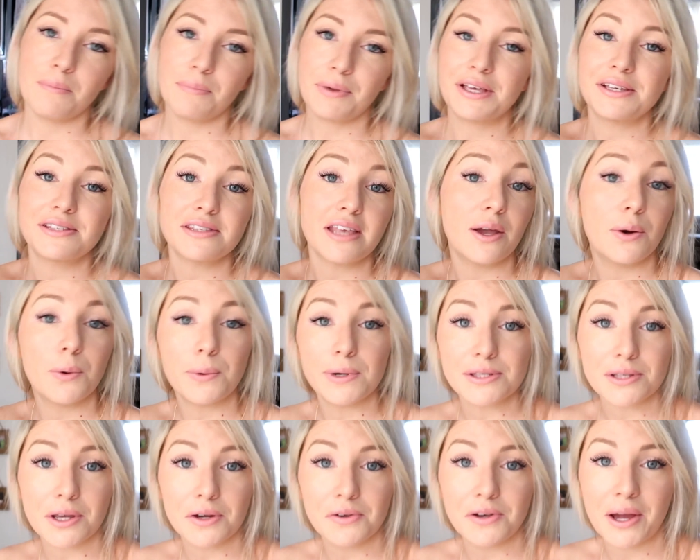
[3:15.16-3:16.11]
because they
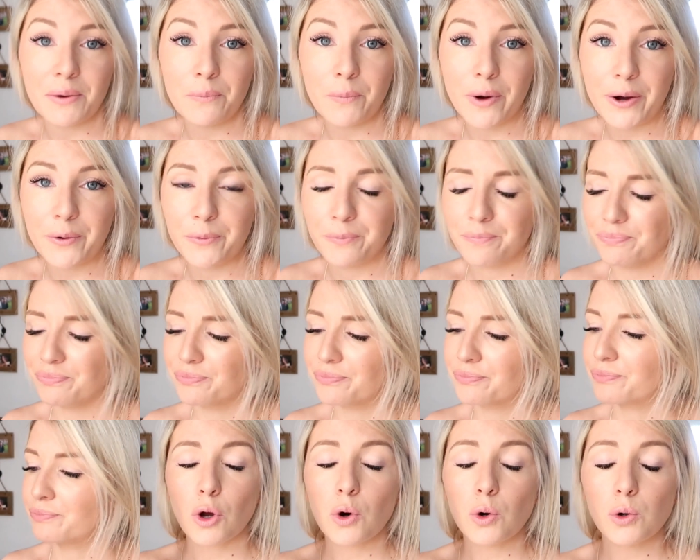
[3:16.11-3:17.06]
always go down well.
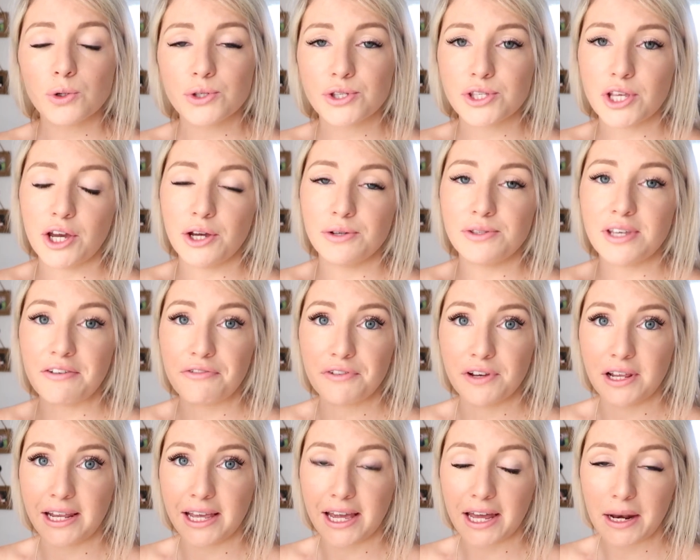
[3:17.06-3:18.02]
Also
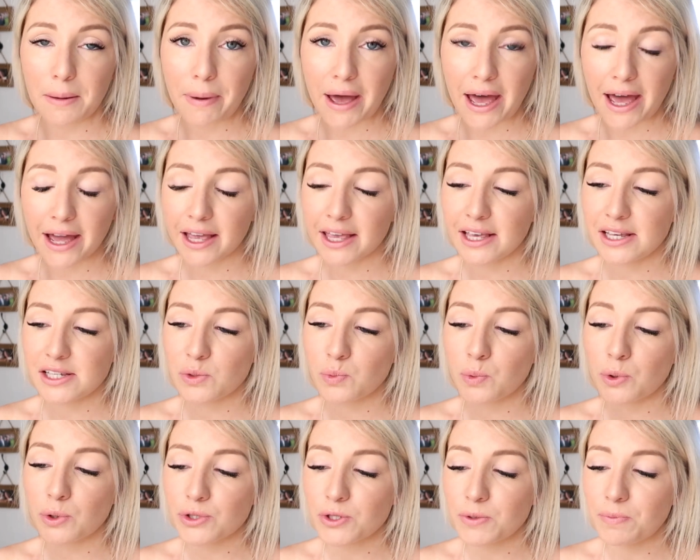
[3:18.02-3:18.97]
definitely going to pack his
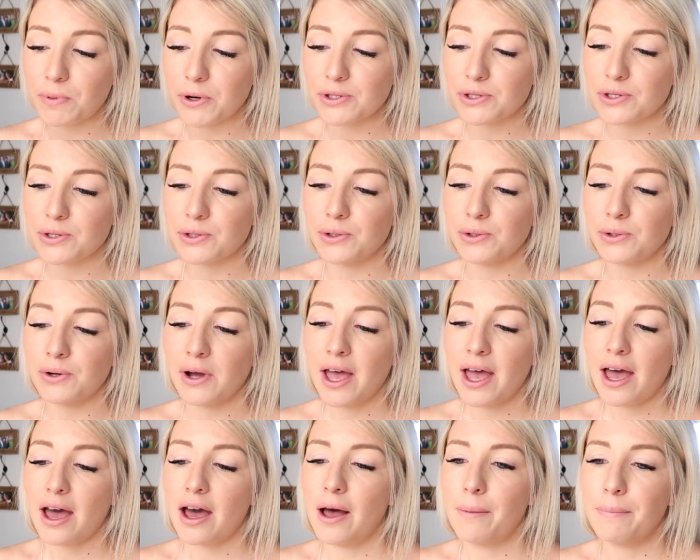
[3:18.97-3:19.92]
water bottle.
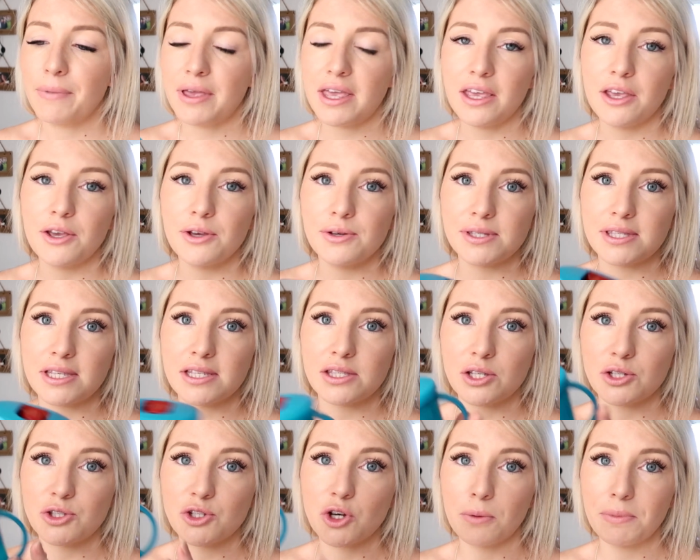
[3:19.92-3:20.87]
Um, he uses
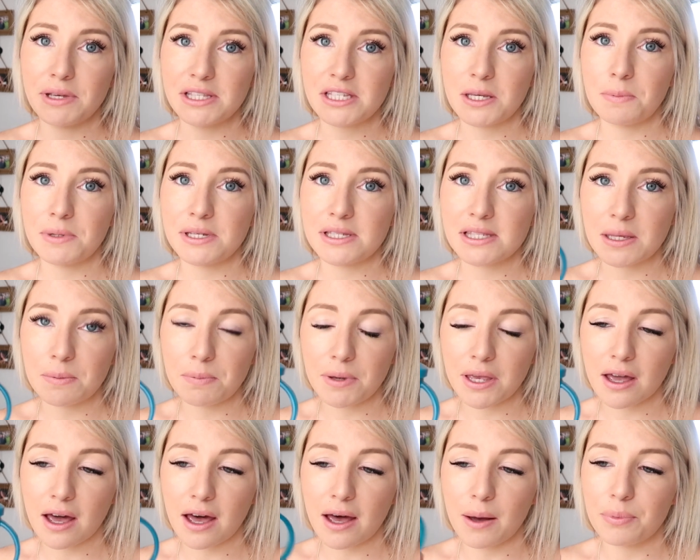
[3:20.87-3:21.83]
the Tommy Tippy
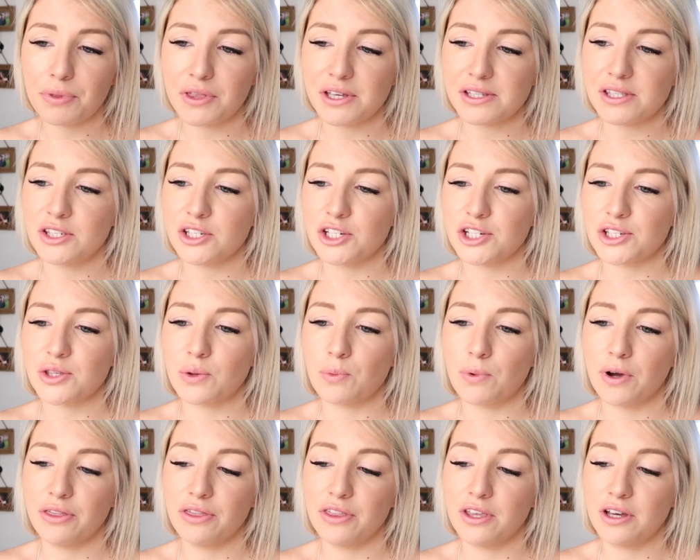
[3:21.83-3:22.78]
sippy cup. This is just the
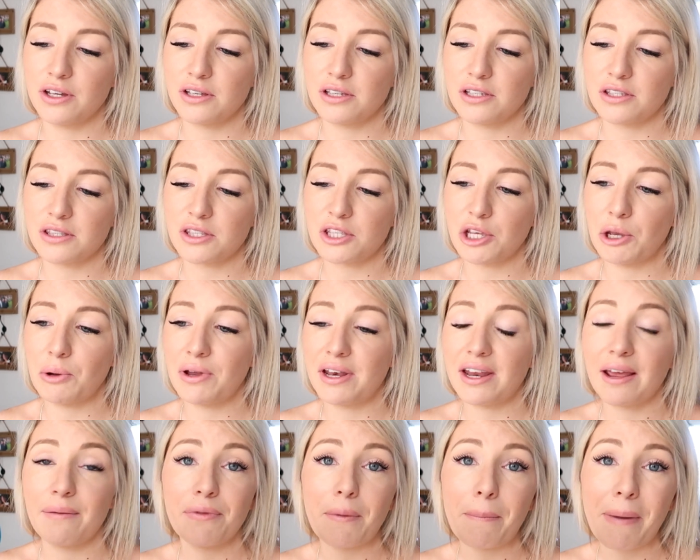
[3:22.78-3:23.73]
one that has suited
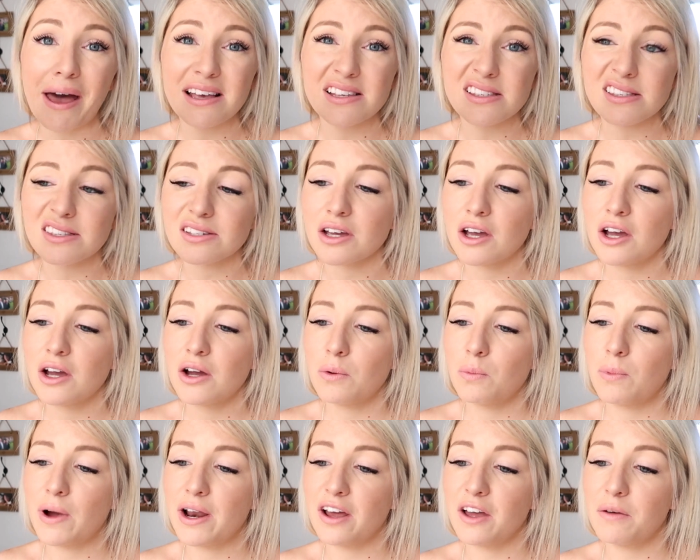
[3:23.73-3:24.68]
him the best
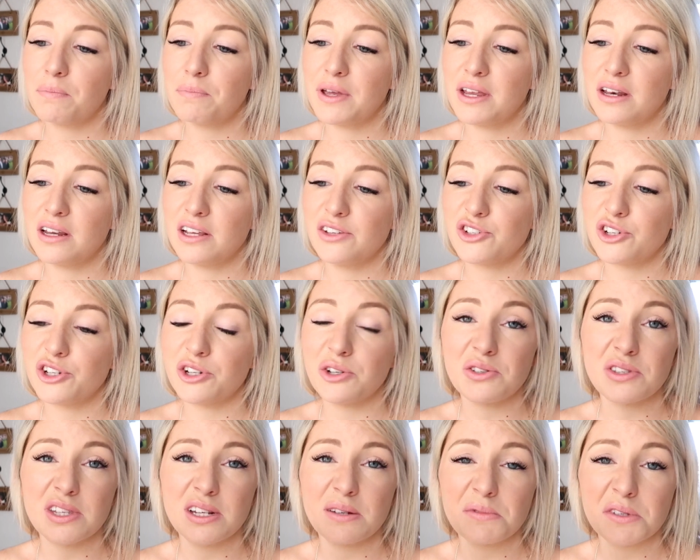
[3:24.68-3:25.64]
when I've been
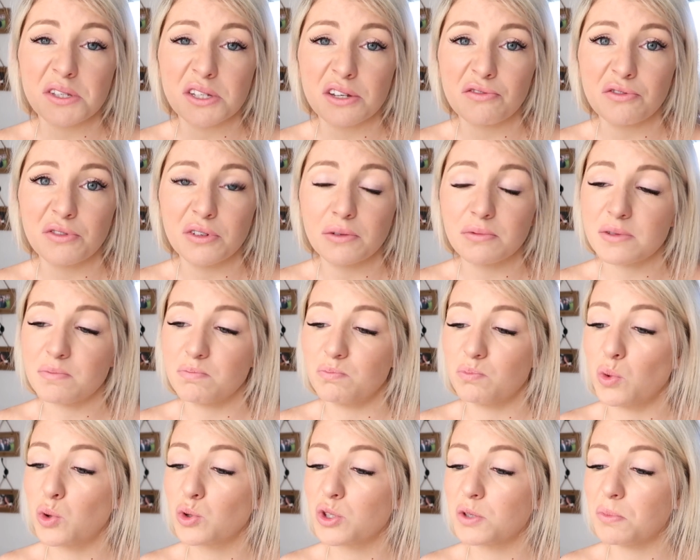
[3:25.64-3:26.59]
introducing him to different
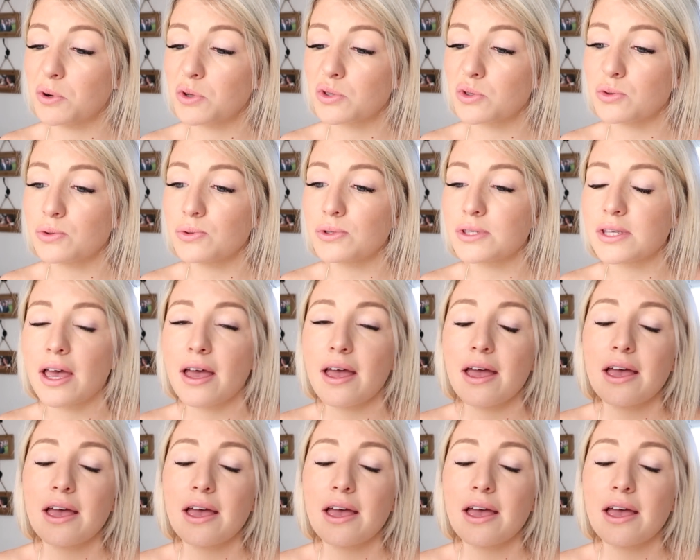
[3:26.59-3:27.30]
water bottles.